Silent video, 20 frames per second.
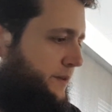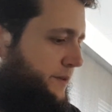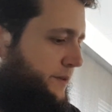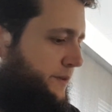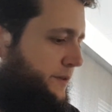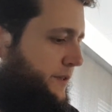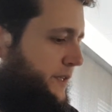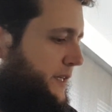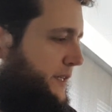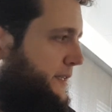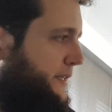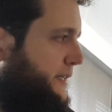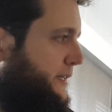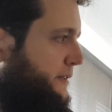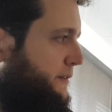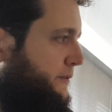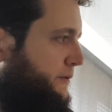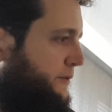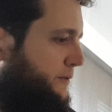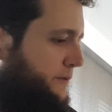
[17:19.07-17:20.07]
do that
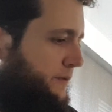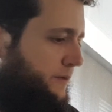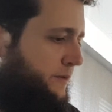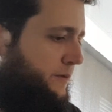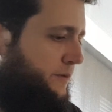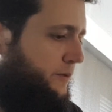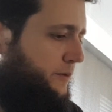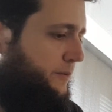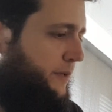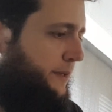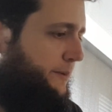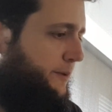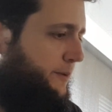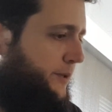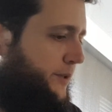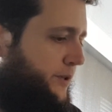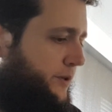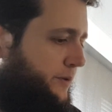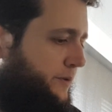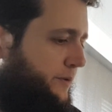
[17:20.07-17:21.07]
now. Or maybe
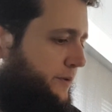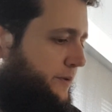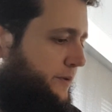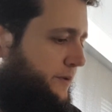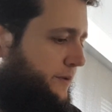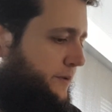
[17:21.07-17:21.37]
we should.